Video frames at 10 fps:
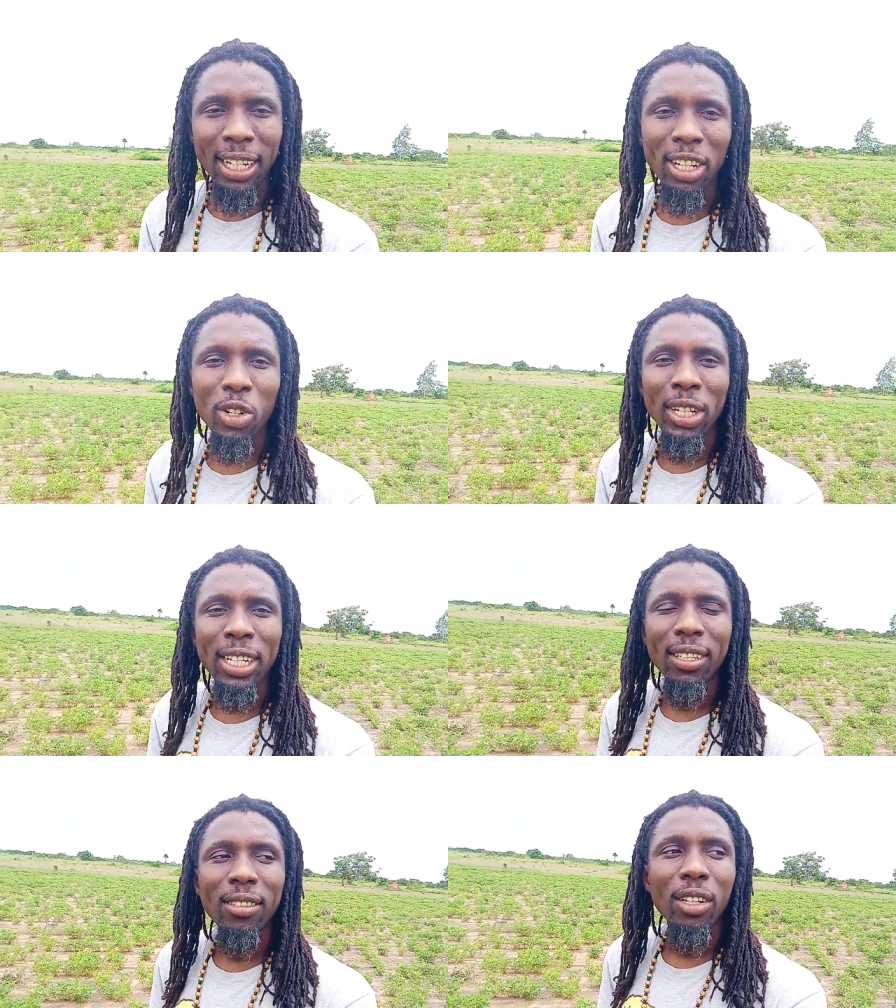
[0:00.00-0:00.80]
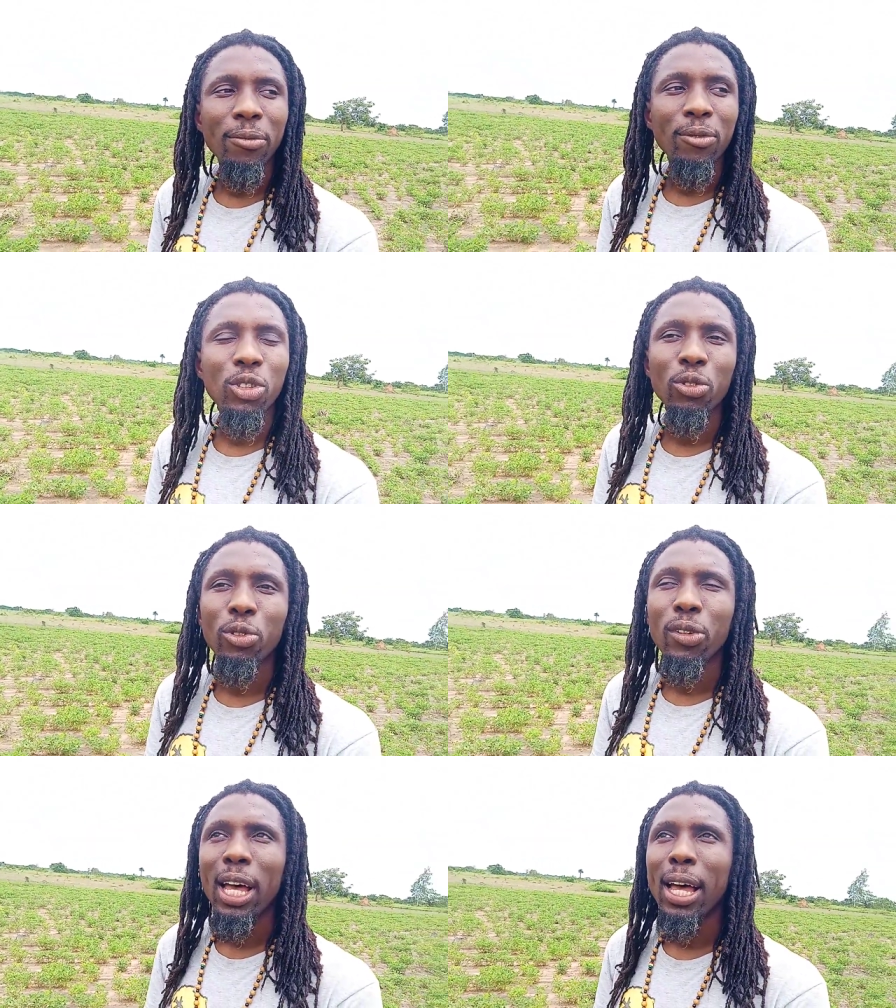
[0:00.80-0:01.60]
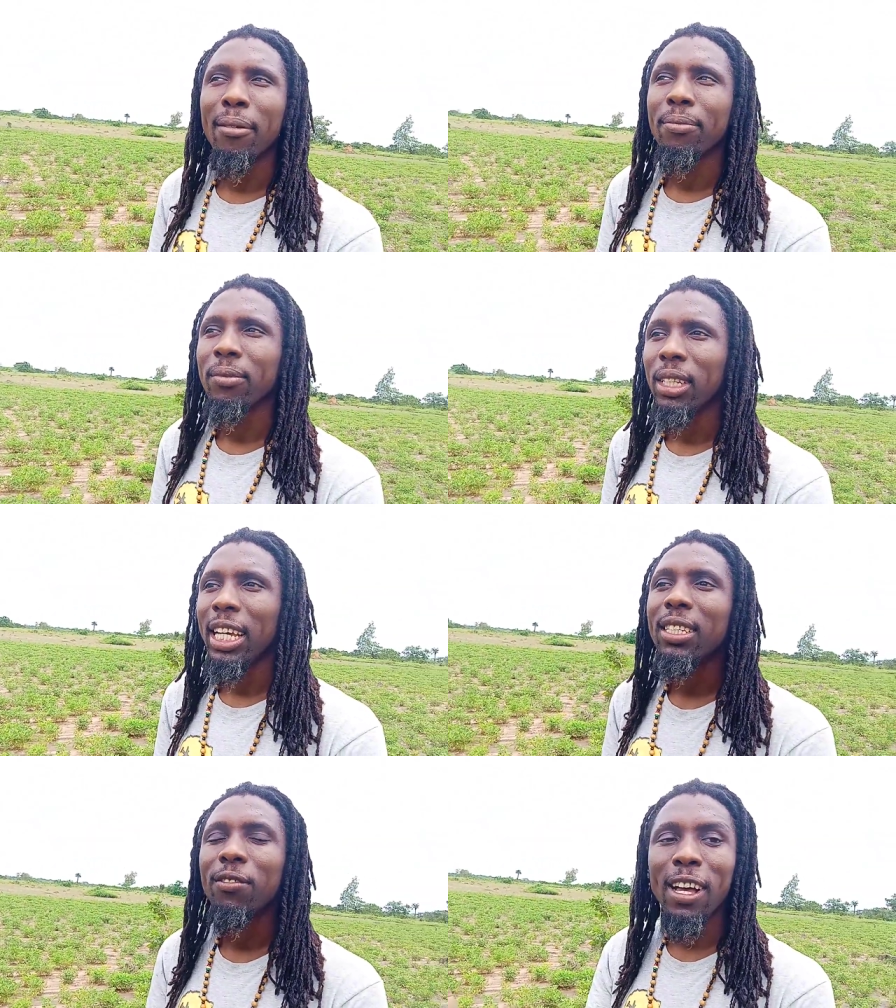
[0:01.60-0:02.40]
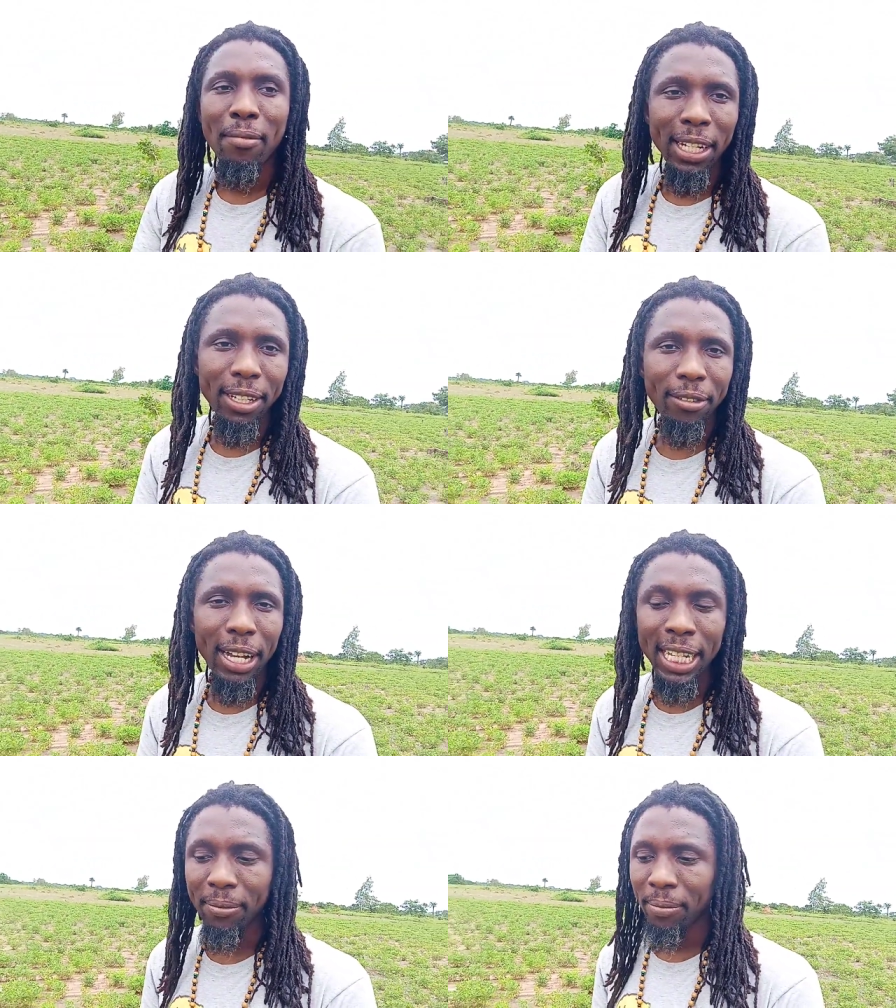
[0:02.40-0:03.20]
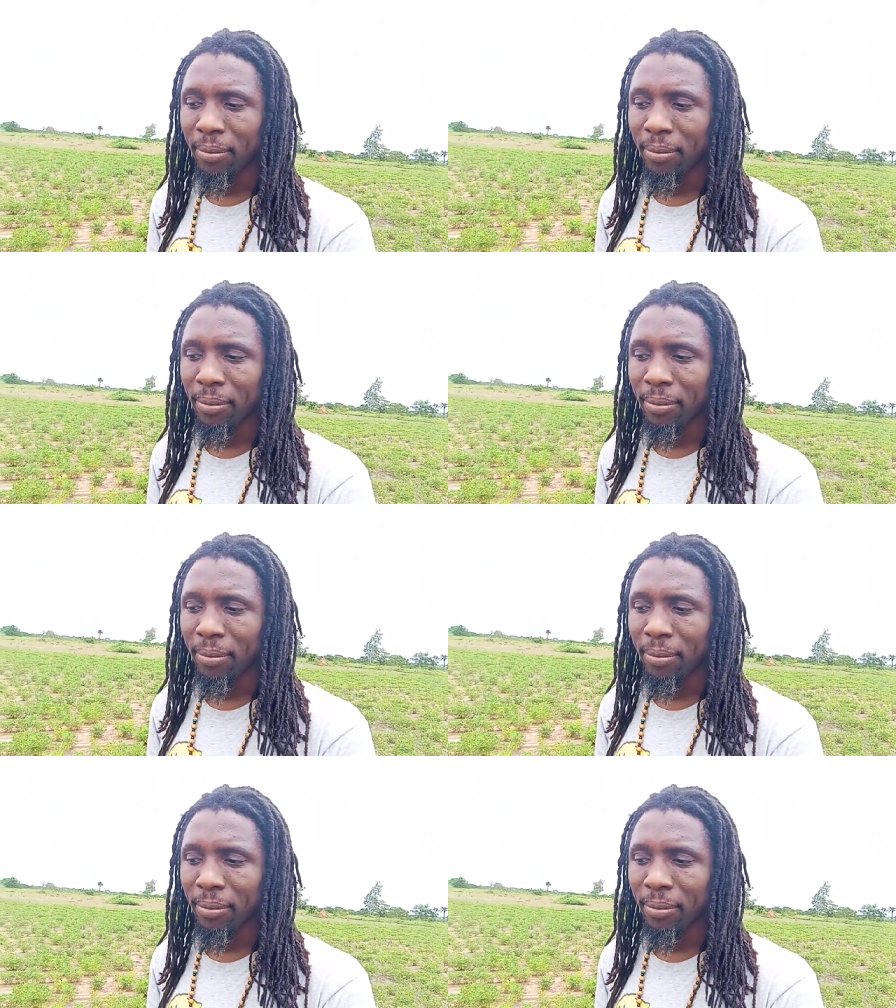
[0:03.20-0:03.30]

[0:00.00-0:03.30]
and he donated some to his family, right?